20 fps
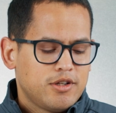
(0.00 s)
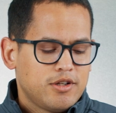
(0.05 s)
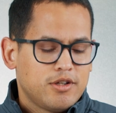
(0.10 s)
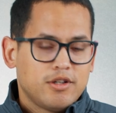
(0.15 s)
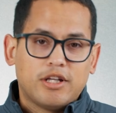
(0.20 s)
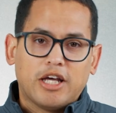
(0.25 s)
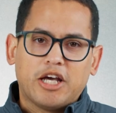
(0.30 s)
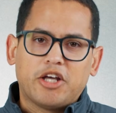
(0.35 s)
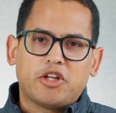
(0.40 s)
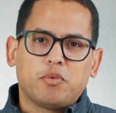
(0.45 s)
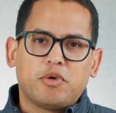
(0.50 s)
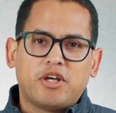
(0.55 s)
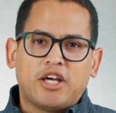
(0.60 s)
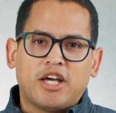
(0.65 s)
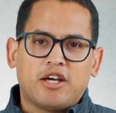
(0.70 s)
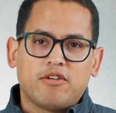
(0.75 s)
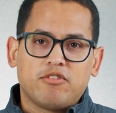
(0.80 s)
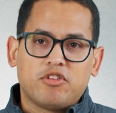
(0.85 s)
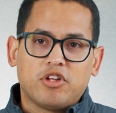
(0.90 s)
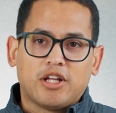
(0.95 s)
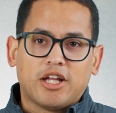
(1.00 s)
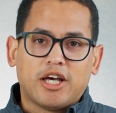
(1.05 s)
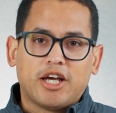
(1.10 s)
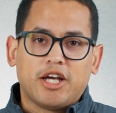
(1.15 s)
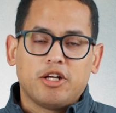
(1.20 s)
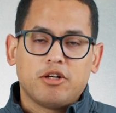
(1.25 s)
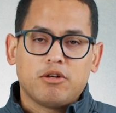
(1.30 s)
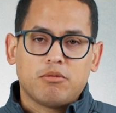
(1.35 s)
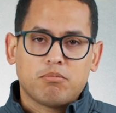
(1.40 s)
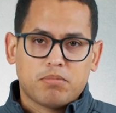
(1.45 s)
Now that we have the
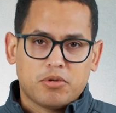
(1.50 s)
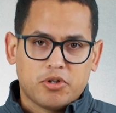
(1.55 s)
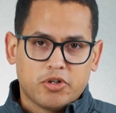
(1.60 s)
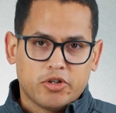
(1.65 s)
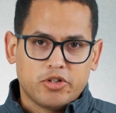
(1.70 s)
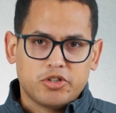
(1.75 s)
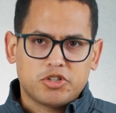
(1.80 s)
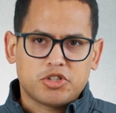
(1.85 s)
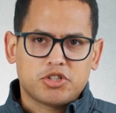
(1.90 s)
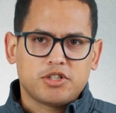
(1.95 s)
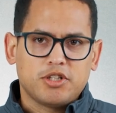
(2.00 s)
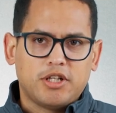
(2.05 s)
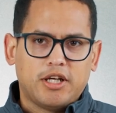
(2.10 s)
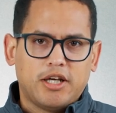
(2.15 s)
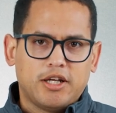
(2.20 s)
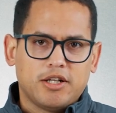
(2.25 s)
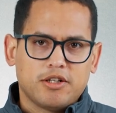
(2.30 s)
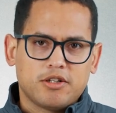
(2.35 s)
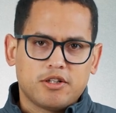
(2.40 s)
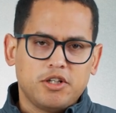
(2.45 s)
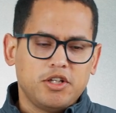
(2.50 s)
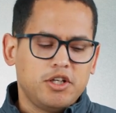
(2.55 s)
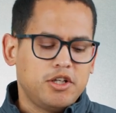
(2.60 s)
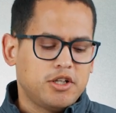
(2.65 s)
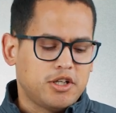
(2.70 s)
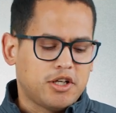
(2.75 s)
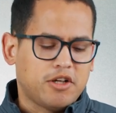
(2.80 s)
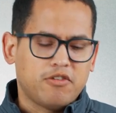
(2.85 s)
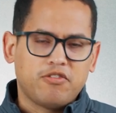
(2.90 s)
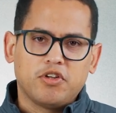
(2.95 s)
line purged and clean,
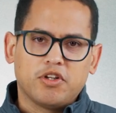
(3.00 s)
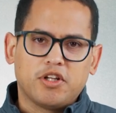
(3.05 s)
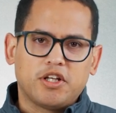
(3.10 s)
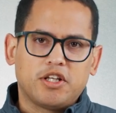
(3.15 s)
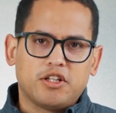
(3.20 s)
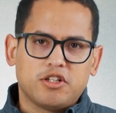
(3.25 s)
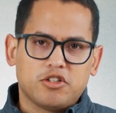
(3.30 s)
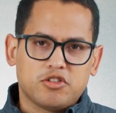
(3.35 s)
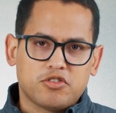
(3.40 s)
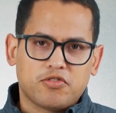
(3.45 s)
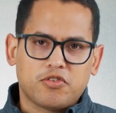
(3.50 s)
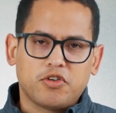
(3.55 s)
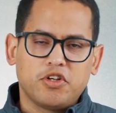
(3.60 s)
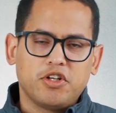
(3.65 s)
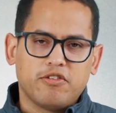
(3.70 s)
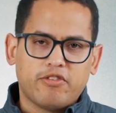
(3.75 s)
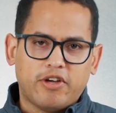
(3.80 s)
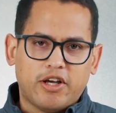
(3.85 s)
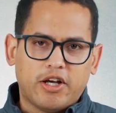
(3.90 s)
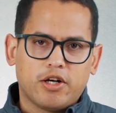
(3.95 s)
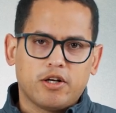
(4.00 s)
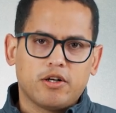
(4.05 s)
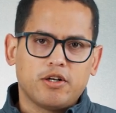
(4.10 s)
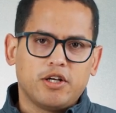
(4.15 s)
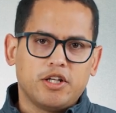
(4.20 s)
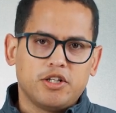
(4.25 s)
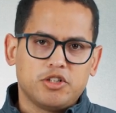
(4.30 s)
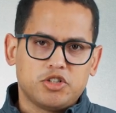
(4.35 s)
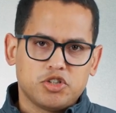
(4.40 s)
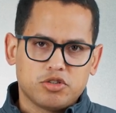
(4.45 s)
and I feel like that it's free of air
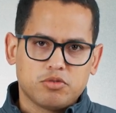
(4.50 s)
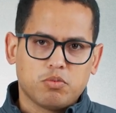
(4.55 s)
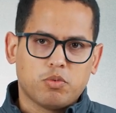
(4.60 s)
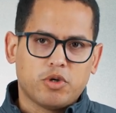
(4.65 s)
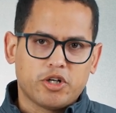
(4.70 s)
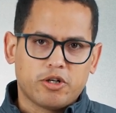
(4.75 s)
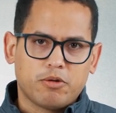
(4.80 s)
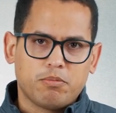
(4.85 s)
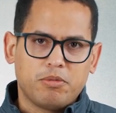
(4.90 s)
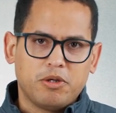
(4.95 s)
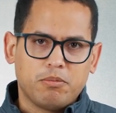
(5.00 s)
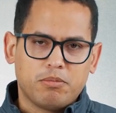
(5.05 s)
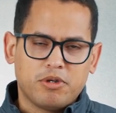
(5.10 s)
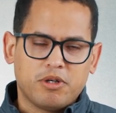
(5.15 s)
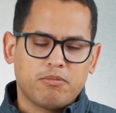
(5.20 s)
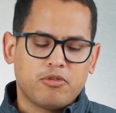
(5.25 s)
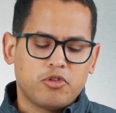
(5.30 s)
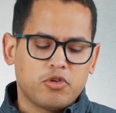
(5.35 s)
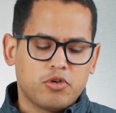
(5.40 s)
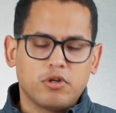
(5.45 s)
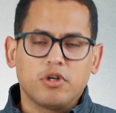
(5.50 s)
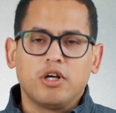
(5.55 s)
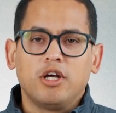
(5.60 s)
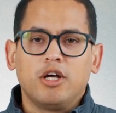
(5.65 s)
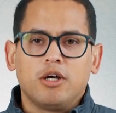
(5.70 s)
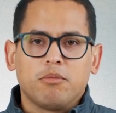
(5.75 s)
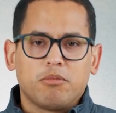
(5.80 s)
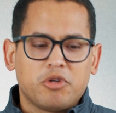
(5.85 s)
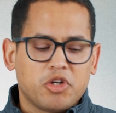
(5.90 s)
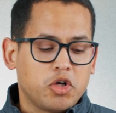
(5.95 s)
and just water being pumped through, I'm
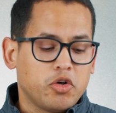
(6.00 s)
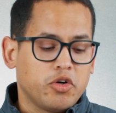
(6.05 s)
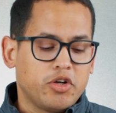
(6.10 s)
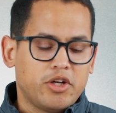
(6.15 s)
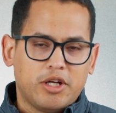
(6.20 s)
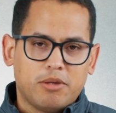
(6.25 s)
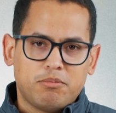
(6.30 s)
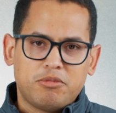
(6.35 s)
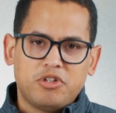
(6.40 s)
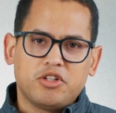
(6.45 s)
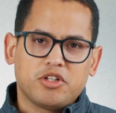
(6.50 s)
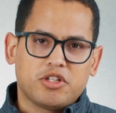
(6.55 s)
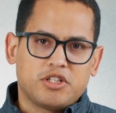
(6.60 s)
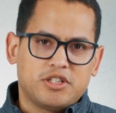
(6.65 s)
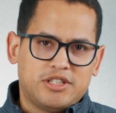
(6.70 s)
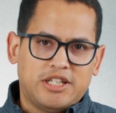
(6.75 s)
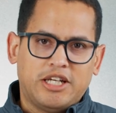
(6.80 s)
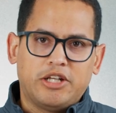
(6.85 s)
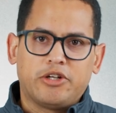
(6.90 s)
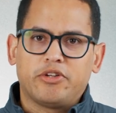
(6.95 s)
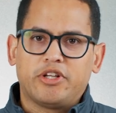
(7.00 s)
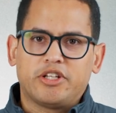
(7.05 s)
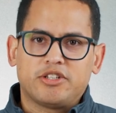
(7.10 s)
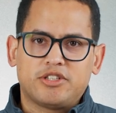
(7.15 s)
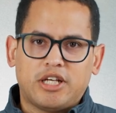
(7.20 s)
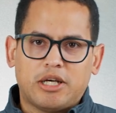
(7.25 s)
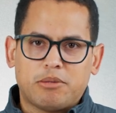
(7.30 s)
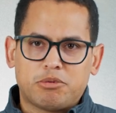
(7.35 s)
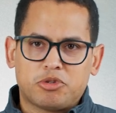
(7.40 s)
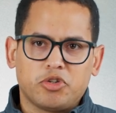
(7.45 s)
going to go ahead and empty the container that's
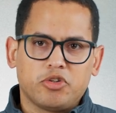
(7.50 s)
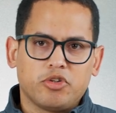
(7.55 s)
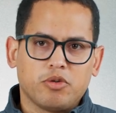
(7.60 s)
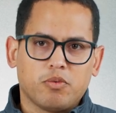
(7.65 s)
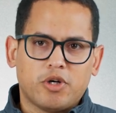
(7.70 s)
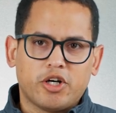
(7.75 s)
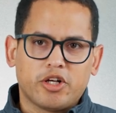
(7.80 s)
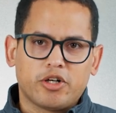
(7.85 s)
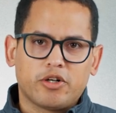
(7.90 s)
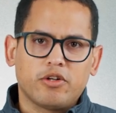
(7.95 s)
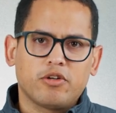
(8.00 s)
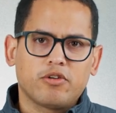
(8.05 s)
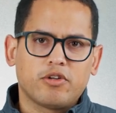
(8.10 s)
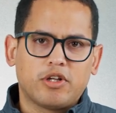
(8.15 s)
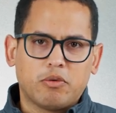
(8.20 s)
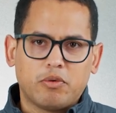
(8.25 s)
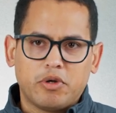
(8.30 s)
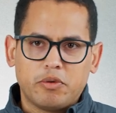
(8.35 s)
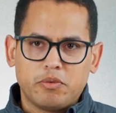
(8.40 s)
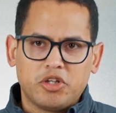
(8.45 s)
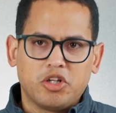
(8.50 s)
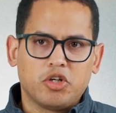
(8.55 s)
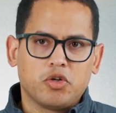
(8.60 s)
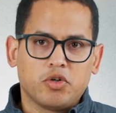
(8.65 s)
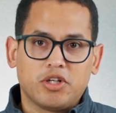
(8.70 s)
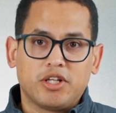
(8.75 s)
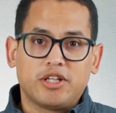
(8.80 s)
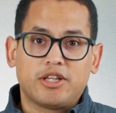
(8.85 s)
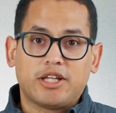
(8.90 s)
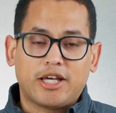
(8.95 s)
capturing the water. That way we can go ahead
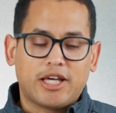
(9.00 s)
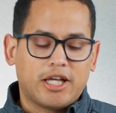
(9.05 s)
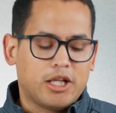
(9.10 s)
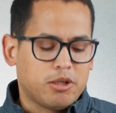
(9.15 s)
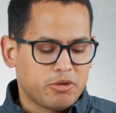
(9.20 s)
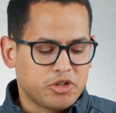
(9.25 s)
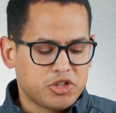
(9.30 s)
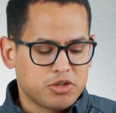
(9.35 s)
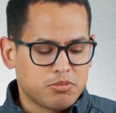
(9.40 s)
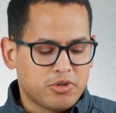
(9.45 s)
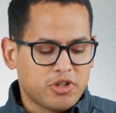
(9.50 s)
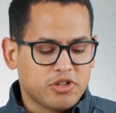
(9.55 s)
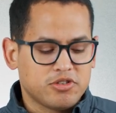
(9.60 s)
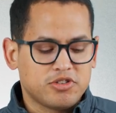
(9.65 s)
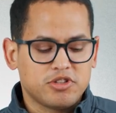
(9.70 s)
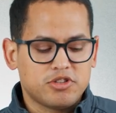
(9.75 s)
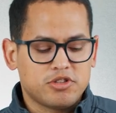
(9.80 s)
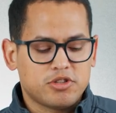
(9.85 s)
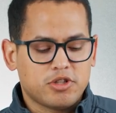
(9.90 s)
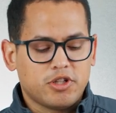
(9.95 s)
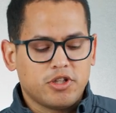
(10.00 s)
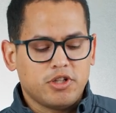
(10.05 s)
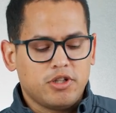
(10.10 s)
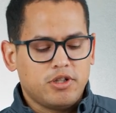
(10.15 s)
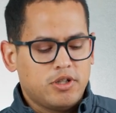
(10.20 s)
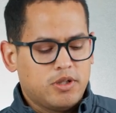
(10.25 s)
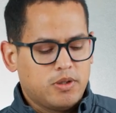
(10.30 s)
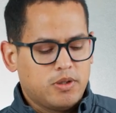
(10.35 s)
and get that calibration process started.